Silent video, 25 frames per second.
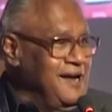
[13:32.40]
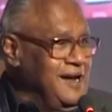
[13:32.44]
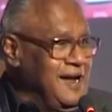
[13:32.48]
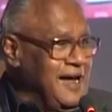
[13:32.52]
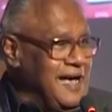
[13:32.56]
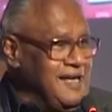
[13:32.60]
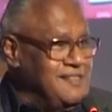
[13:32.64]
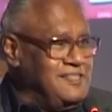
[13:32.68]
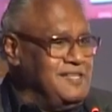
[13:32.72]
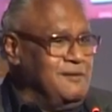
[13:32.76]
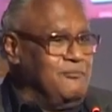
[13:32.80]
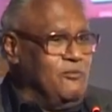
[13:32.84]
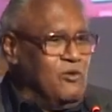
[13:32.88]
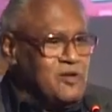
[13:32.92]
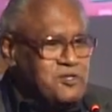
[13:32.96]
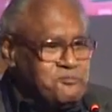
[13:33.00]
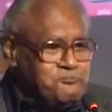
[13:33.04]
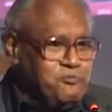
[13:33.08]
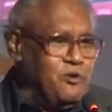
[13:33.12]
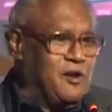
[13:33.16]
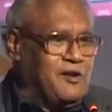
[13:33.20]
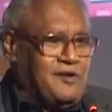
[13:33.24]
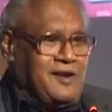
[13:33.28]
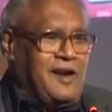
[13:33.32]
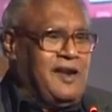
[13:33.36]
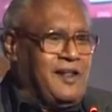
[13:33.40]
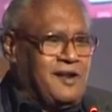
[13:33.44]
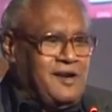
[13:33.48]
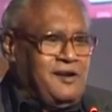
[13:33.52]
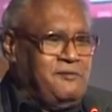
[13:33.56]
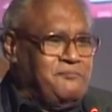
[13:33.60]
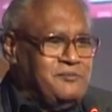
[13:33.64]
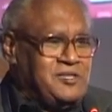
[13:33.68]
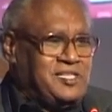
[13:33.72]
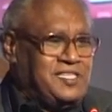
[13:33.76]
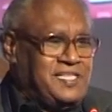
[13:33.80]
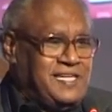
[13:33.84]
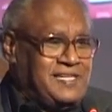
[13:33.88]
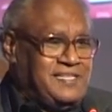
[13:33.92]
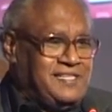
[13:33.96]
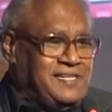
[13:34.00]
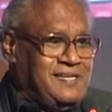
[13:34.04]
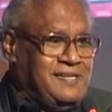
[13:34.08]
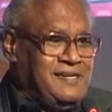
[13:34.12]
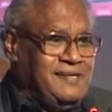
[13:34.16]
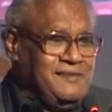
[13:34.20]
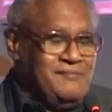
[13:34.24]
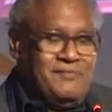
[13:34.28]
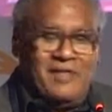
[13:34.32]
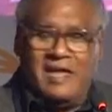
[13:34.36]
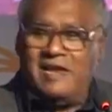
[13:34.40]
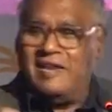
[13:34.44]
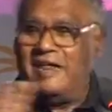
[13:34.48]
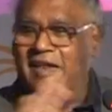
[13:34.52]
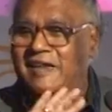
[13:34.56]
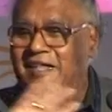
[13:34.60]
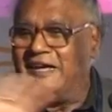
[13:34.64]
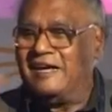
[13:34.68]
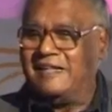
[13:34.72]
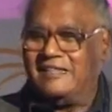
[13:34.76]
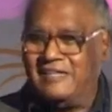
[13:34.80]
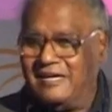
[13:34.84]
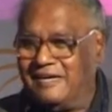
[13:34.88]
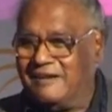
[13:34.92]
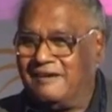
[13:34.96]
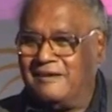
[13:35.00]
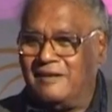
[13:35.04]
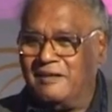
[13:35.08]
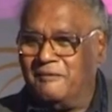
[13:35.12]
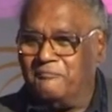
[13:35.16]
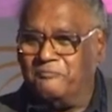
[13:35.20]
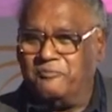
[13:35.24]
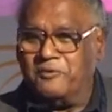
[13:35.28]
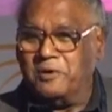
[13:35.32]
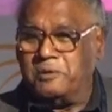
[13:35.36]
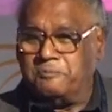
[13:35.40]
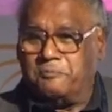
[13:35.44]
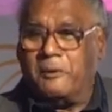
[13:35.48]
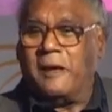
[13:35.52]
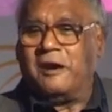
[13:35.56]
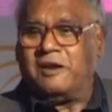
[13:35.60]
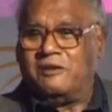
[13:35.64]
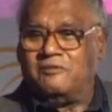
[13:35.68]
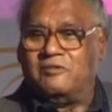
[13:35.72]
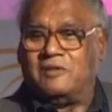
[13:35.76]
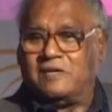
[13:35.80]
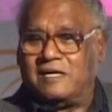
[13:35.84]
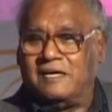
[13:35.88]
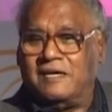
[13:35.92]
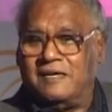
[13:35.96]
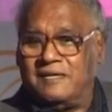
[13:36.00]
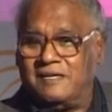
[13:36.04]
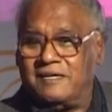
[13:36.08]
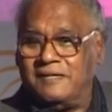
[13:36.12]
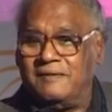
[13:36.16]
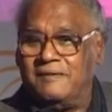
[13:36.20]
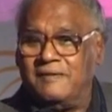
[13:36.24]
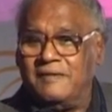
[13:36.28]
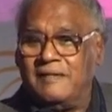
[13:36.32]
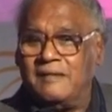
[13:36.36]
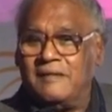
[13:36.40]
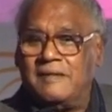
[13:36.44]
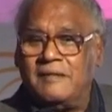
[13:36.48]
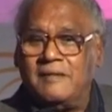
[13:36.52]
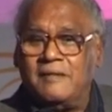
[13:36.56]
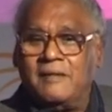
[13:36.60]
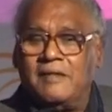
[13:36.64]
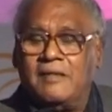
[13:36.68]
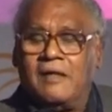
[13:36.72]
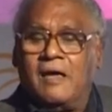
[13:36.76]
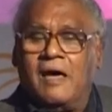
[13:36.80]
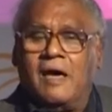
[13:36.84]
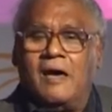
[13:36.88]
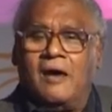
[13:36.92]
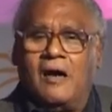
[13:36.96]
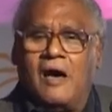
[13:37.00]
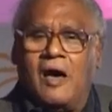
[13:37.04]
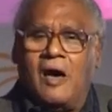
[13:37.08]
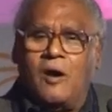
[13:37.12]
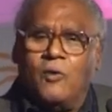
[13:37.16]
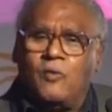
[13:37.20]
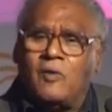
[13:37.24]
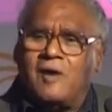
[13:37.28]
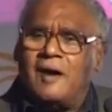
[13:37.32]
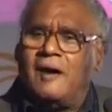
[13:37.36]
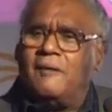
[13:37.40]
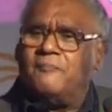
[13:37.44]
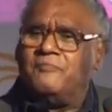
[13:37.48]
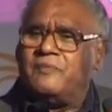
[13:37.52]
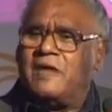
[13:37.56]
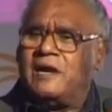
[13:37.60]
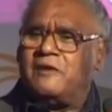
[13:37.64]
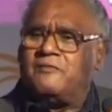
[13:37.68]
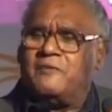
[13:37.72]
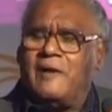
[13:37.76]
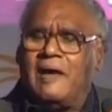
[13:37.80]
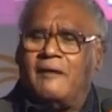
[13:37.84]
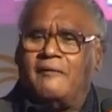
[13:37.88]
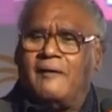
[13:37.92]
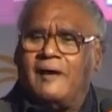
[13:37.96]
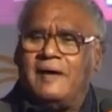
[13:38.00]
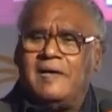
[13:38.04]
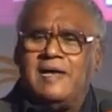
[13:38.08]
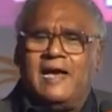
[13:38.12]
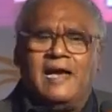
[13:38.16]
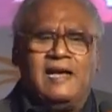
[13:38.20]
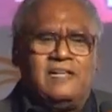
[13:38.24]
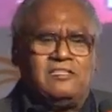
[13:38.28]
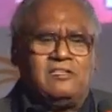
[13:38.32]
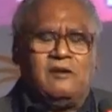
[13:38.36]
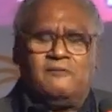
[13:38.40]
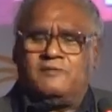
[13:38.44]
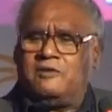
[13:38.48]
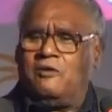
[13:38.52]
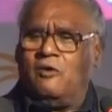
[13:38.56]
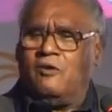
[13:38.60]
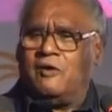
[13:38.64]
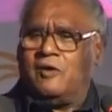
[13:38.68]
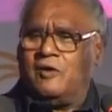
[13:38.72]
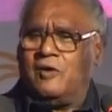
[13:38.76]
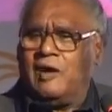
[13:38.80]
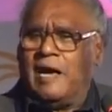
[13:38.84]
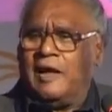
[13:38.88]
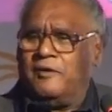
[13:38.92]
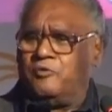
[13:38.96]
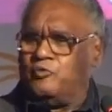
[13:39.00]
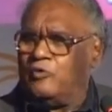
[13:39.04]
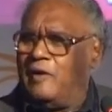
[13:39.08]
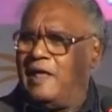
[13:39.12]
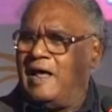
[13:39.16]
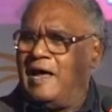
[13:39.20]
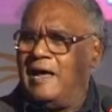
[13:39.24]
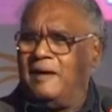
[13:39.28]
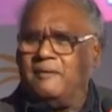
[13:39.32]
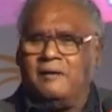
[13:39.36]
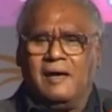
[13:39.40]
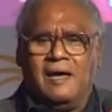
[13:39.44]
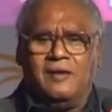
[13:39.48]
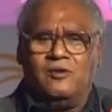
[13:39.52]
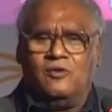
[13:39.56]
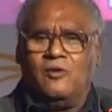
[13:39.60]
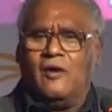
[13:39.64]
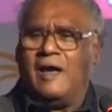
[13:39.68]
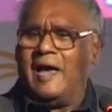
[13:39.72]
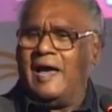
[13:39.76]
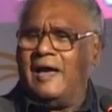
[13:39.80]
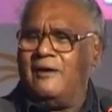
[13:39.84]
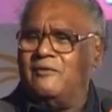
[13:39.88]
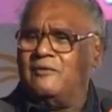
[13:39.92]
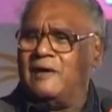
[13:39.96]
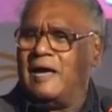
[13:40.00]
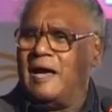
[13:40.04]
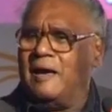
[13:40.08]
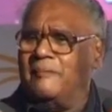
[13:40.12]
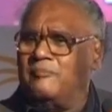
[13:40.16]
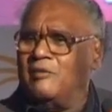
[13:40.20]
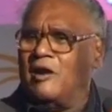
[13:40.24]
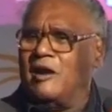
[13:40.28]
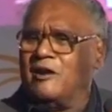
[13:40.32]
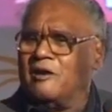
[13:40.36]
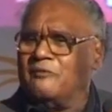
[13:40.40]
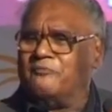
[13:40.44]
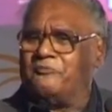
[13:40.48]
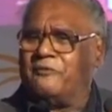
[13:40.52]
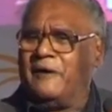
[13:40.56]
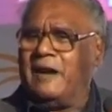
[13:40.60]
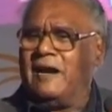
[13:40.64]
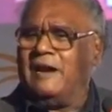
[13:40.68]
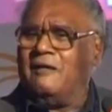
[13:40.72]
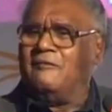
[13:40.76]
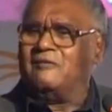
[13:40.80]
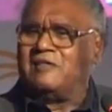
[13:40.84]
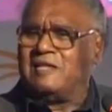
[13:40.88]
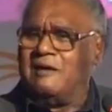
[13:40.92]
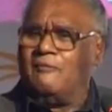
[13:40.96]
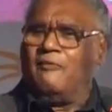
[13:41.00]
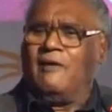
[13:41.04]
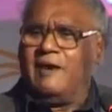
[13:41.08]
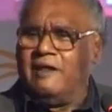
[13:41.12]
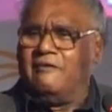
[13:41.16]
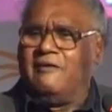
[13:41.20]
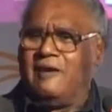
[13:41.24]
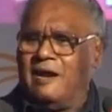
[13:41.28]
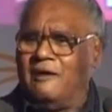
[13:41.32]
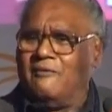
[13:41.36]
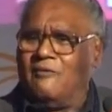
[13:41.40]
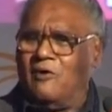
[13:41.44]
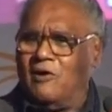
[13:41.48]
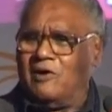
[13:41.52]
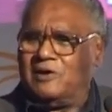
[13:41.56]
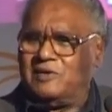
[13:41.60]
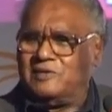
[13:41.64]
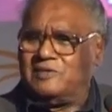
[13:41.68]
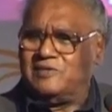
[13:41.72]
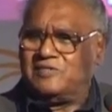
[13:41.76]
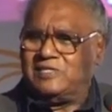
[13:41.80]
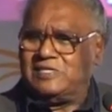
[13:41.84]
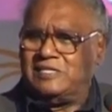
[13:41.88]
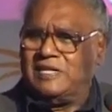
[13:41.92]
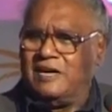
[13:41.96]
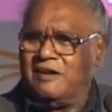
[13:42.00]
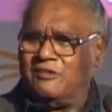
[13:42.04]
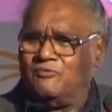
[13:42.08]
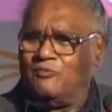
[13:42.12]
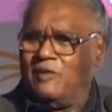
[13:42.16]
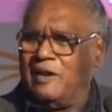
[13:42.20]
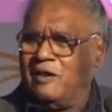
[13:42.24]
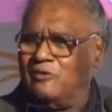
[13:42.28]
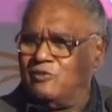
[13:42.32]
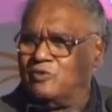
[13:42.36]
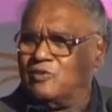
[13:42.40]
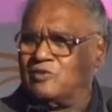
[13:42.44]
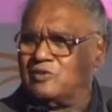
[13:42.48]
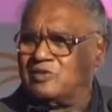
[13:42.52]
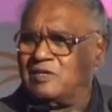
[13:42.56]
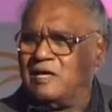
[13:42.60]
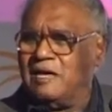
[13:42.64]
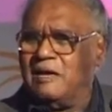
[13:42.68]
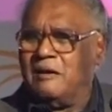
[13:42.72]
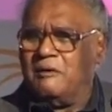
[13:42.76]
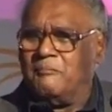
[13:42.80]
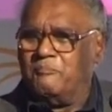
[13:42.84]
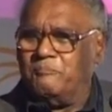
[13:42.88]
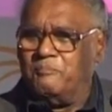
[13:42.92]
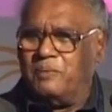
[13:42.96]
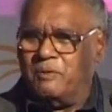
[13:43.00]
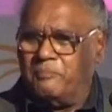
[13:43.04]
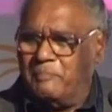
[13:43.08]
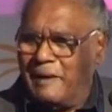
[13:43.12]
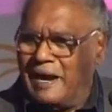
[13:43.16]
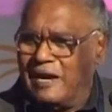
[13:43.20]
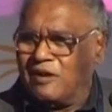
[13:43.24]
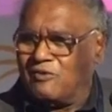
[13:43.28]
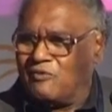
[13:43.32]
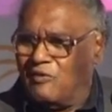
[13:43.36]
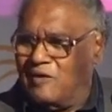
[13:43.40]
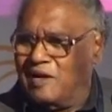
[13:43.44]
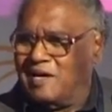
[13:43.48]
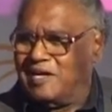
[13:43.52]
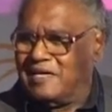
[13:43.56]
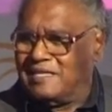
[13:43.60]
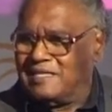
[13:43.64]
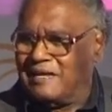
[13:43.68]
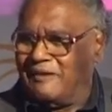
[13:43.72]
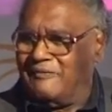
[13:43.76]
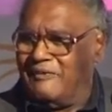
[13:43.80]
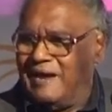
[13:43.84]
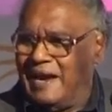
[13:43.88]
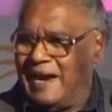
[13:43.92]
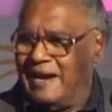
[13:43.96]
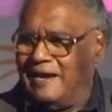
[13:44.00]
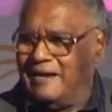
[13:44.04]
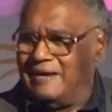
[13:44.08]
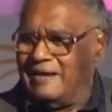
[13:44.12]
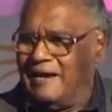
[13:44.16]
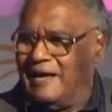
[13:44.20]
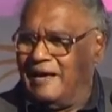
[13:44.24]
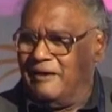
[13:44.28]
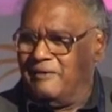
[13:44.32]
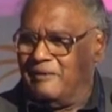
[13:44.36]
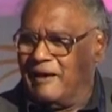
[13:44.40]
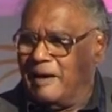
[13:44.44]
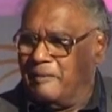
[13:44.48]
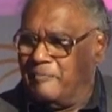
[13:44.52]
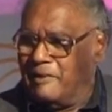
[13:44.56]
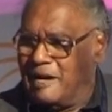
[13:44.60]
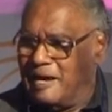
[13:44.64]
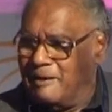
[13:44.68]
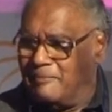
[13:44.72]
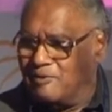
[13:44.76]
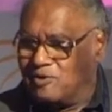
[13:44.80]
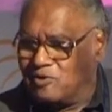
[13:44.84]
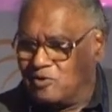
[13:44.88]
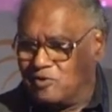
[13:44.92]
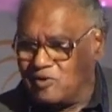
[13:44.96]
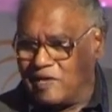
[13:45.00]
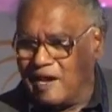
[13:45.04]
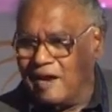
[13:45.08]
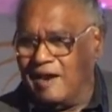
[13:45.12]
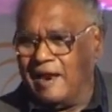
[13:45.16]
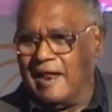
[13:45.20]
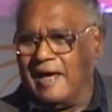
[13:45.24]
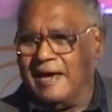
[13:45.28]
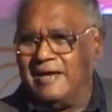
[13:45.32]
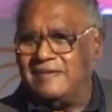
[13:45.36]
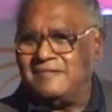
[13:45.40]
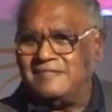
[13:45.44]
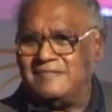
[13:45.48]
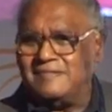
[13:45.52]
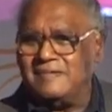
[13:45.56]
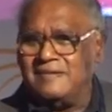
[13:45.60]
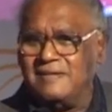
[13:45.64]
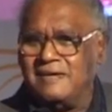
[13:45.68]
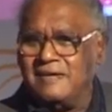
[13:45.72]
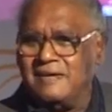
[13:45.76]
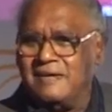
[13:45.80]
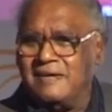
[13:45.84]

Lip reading: has the most bureaucratic administration than any other part of the country. How come that we have IAS? Look, today I'm not afraid, I'll say whatever I want. You see, that is one of those bad qualities I've had. I'm unable to tell lies,